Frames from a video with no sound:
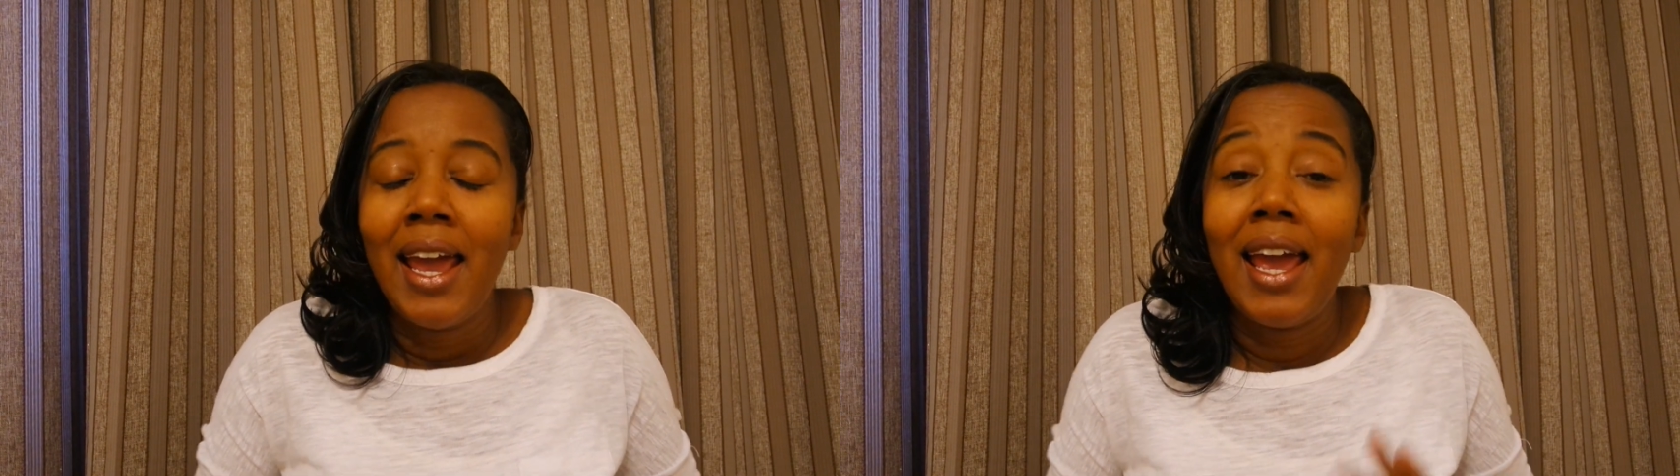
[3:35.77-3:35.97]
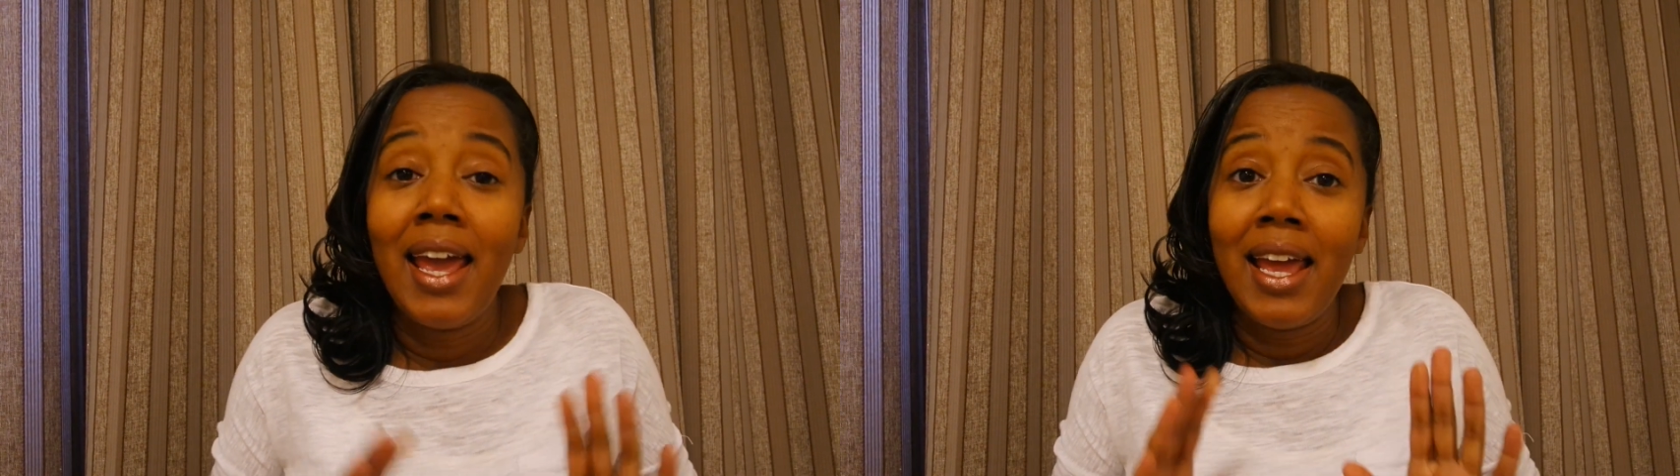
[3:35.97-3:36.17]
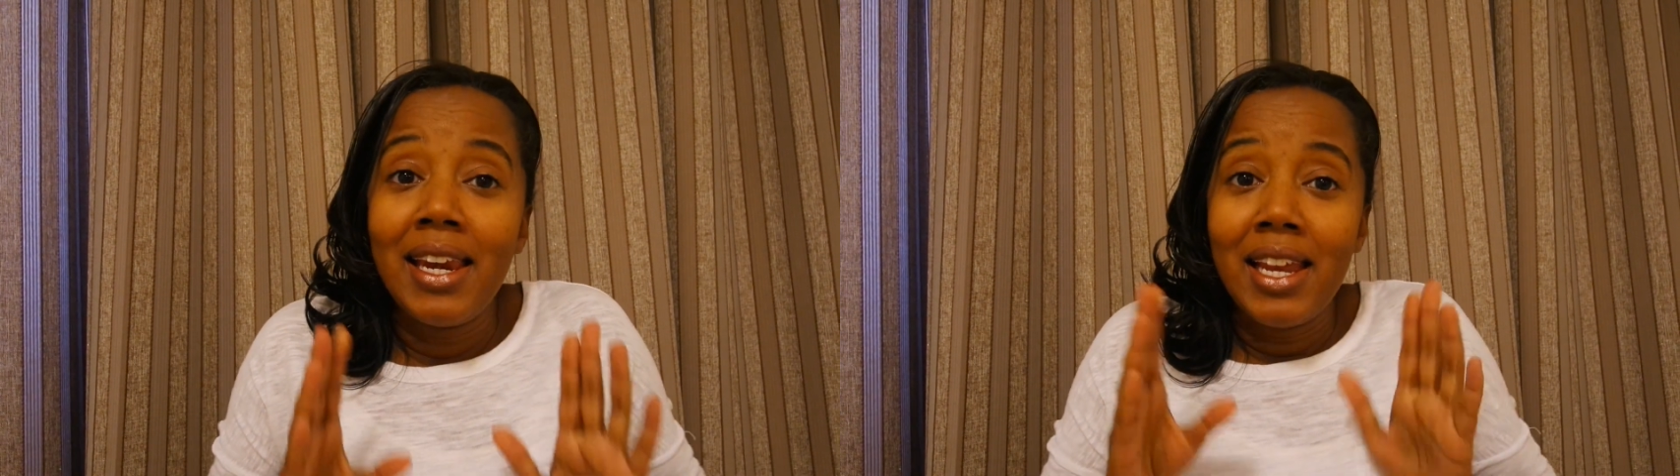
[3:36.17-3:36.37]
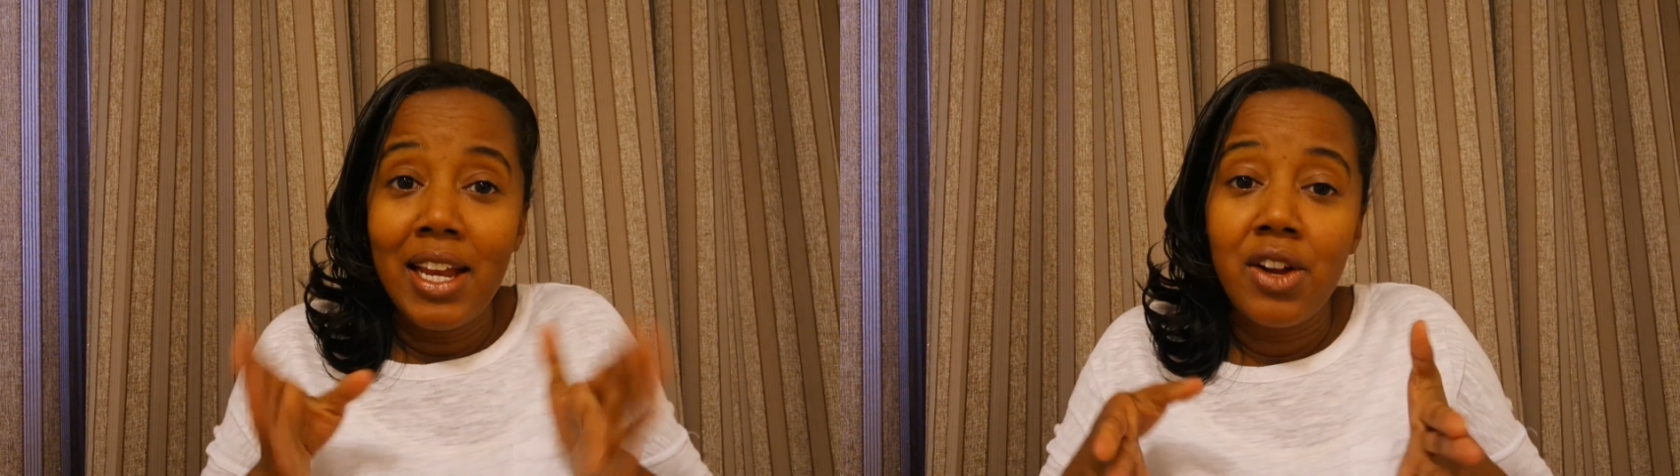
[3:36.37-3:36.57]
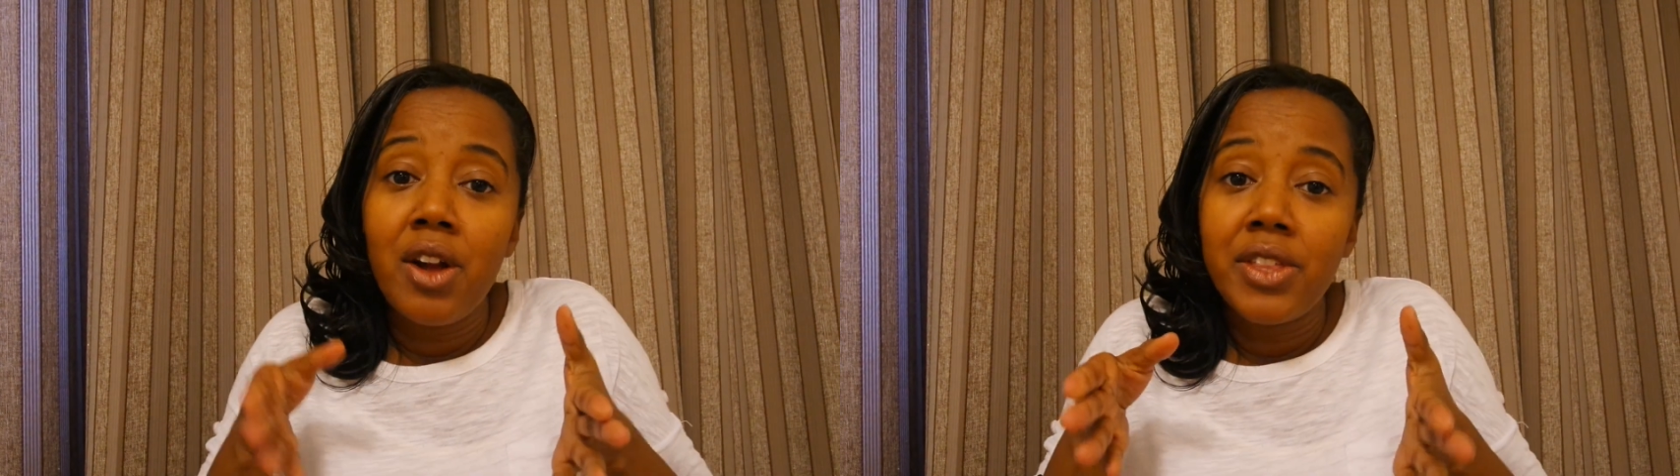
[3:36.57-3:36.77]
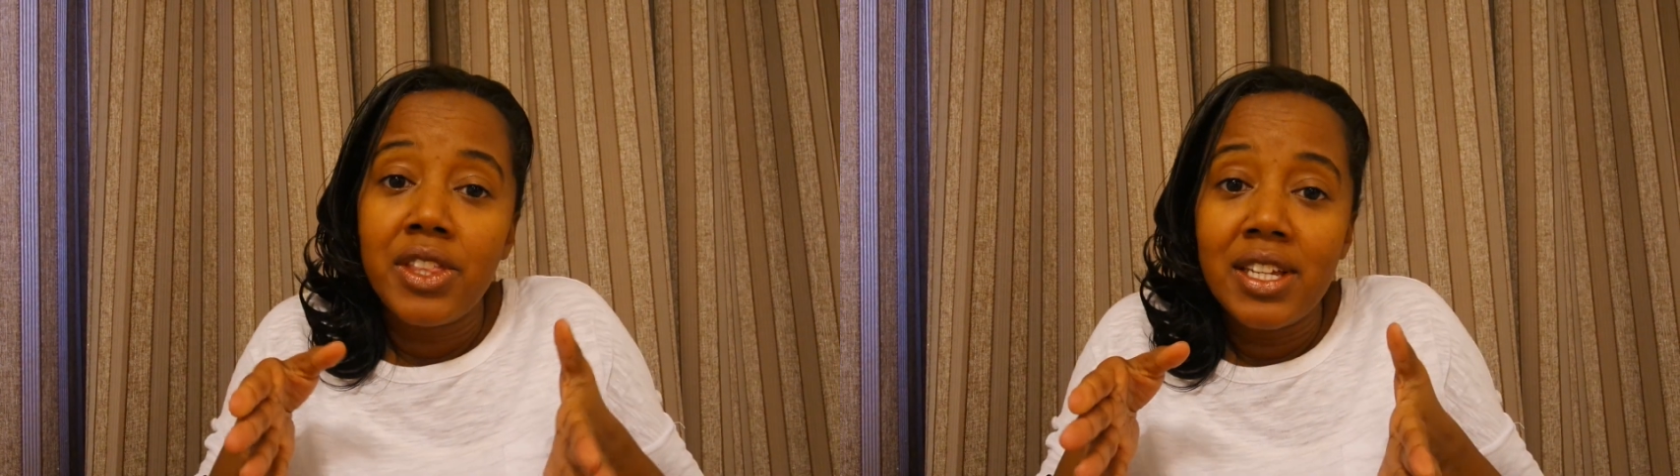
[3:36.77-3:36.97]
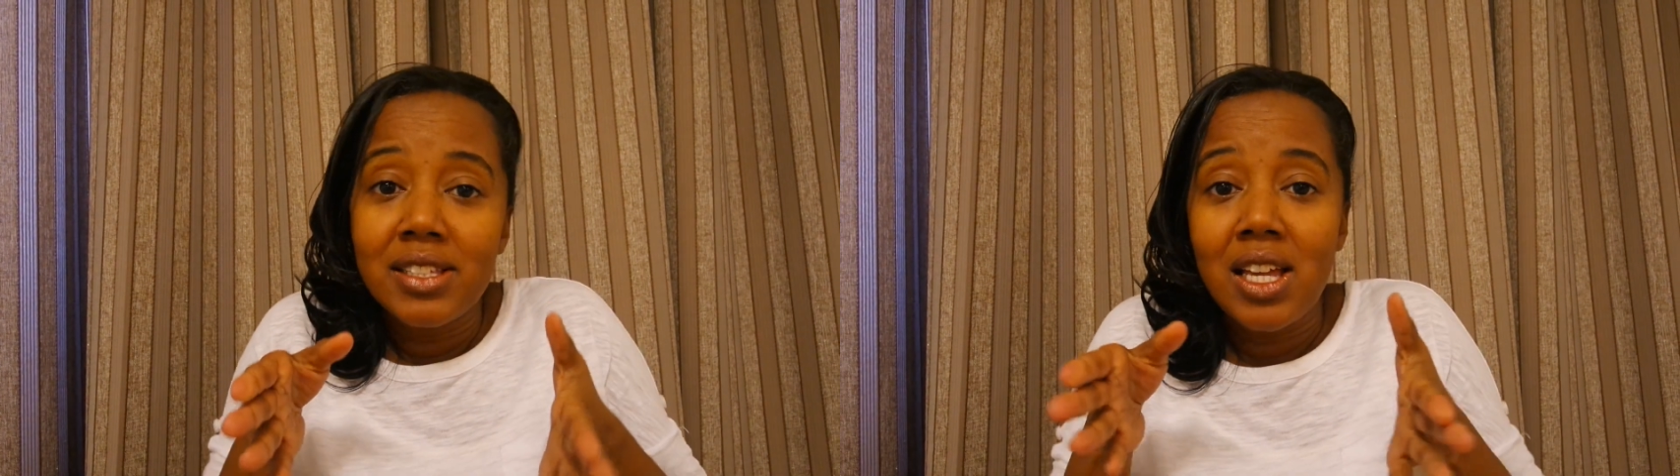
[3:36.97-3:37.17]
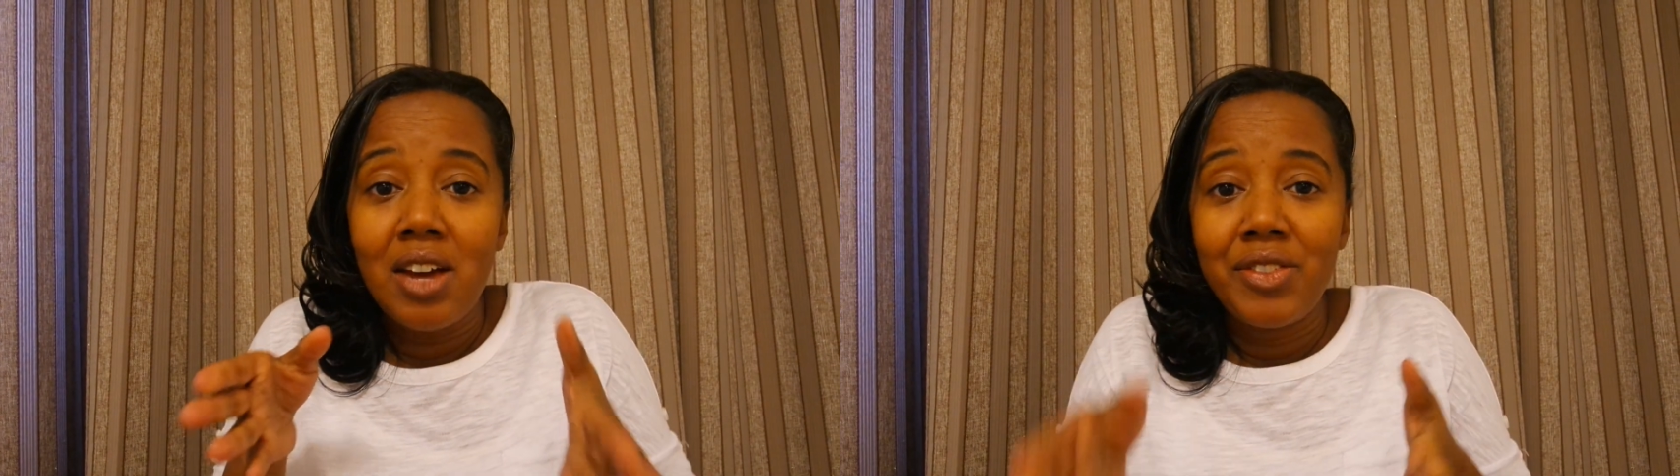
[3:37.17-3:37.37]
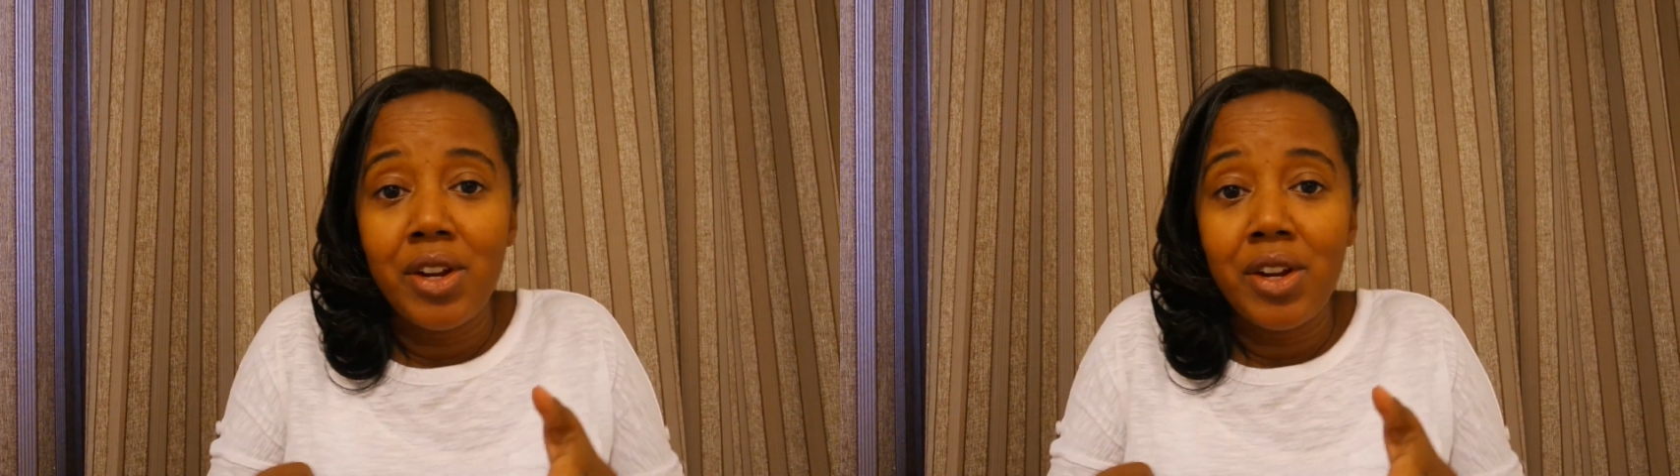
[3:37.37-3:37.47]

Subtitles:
And here are the things that I've